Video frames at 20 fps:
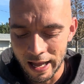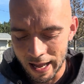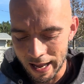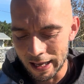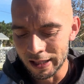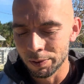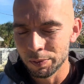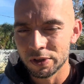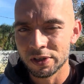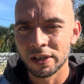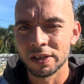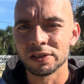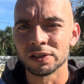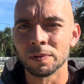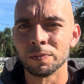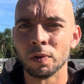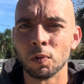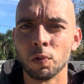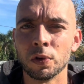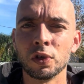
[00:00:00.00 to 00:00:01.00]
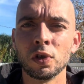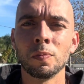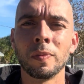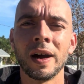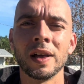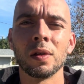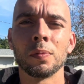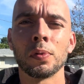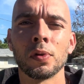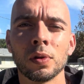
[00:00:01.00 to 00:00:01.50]
And let me tell you something, when you buy
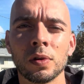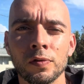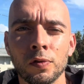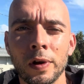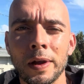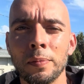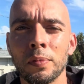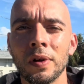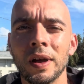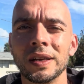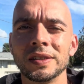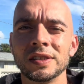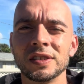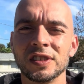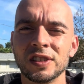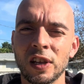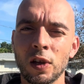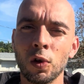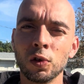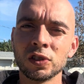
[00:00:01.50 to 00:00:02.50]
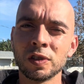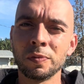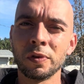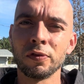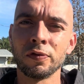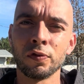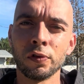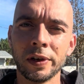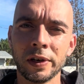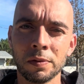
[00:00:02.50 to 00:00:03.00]
the pearl of great price, it is the ultimate
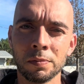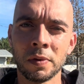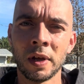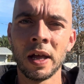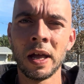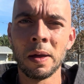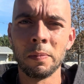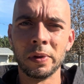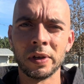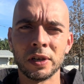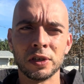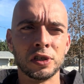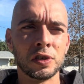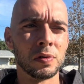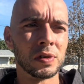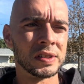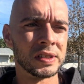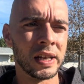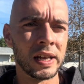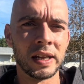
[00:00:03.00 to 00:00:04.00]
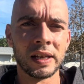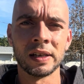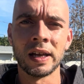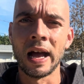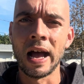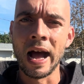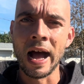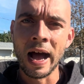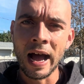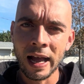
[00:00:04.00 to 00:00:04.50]
freedom, because you are saying,
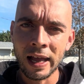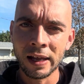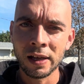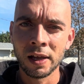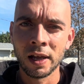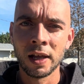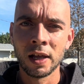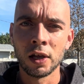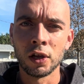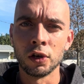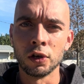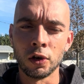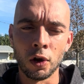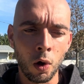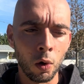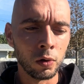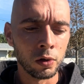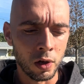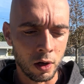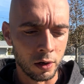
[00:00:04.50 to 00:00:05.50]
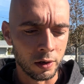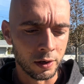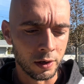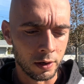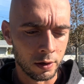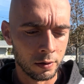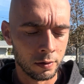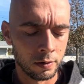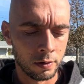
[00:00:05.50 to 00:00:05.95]
I no longer